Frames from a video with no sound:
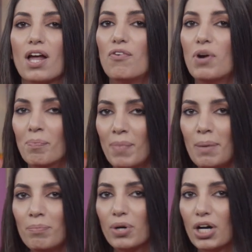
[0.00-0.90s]

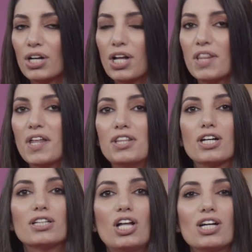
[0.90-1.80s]
Remember that the
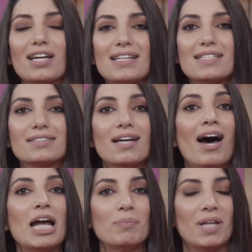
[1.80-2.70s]
clock is a
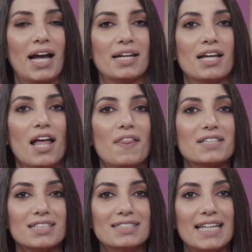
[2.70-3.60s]
timeline
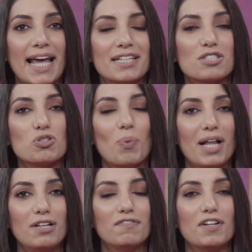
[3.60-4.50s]
that contains
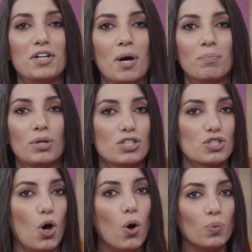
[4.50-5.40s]
12 numbers
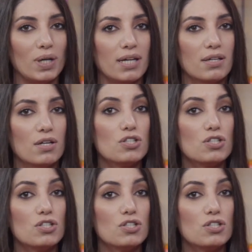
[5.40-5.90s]
only.